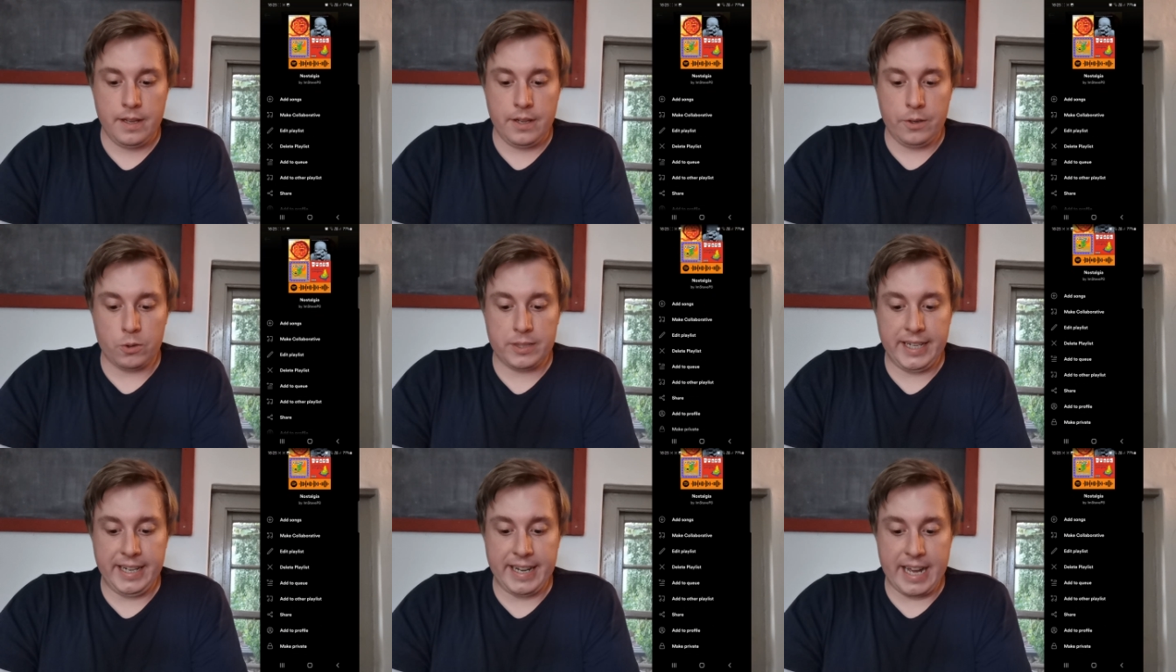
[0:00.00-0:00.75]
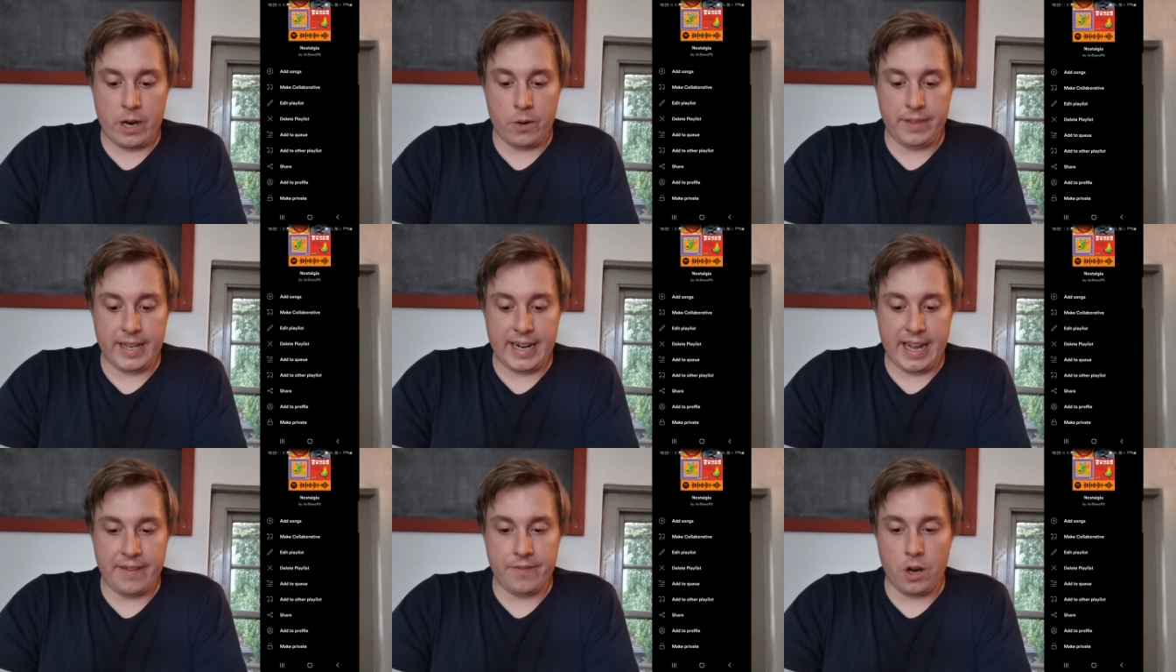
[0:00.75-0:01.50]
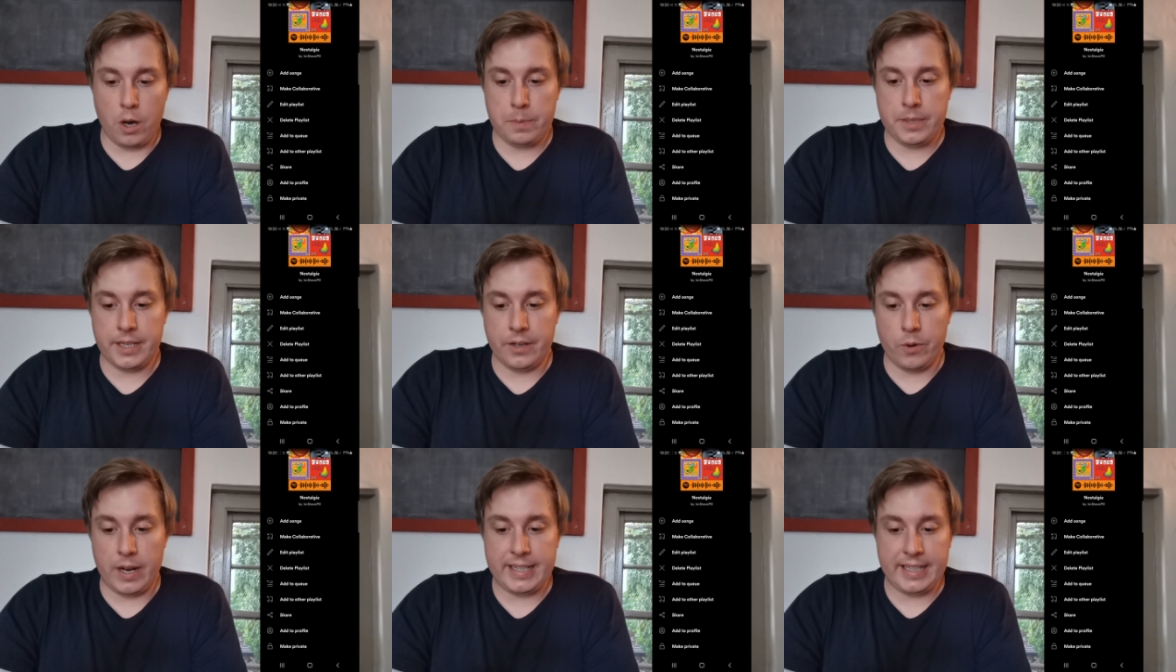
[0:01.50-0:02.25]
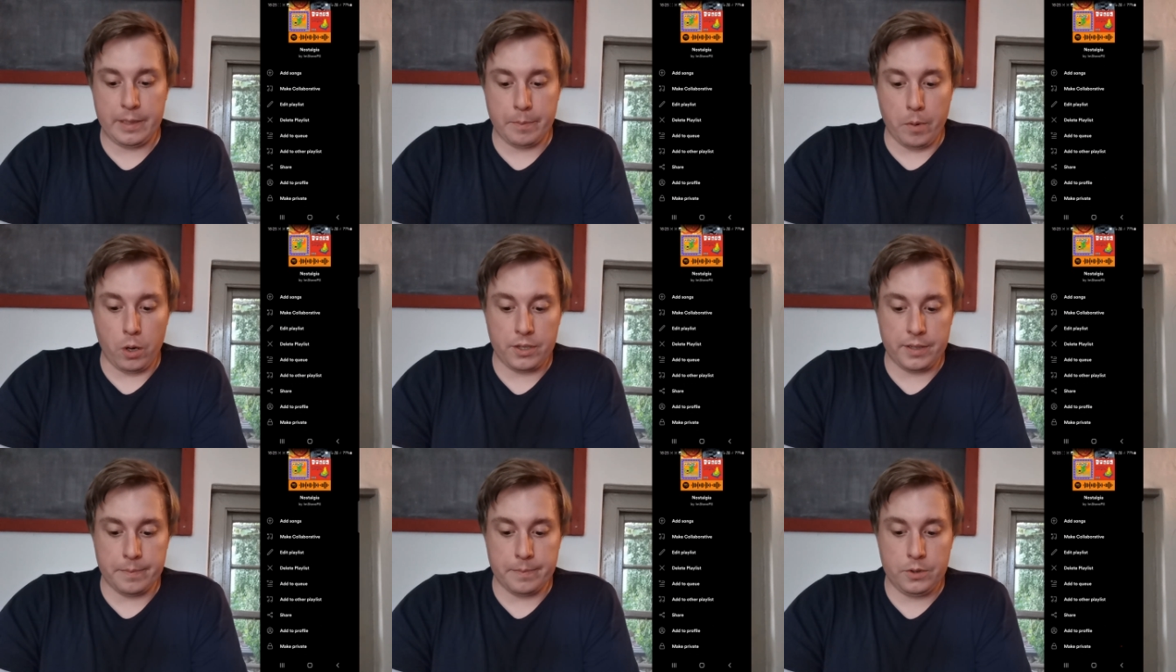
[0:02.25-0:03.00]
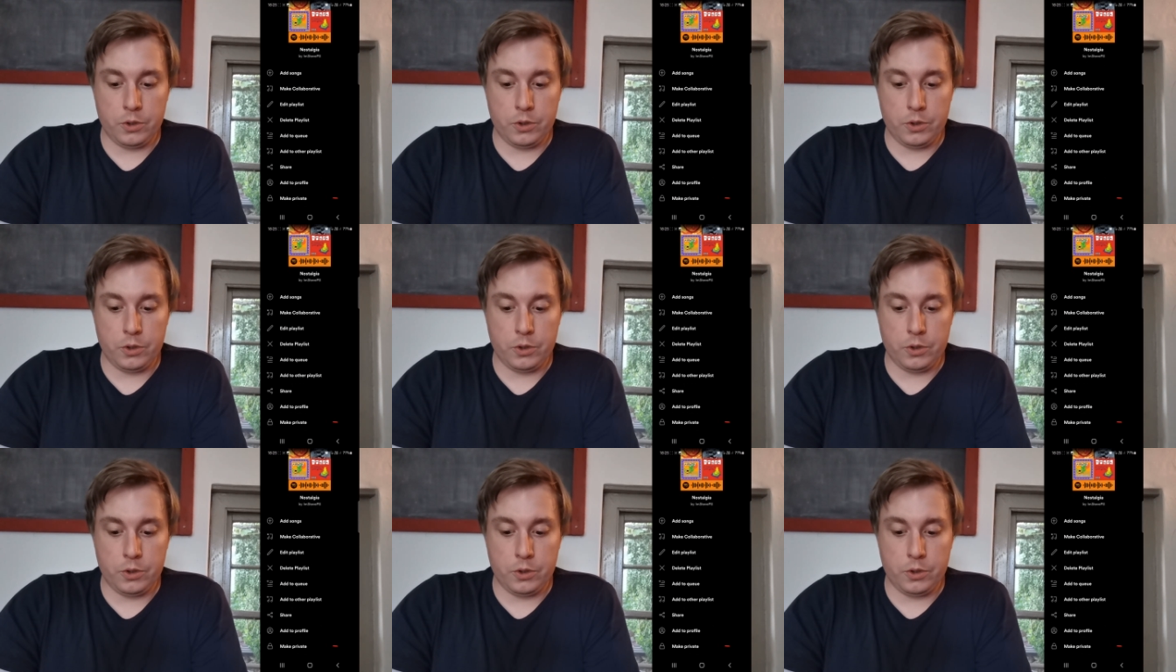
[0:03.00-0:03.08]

you'll see now that I have an option right at the bottom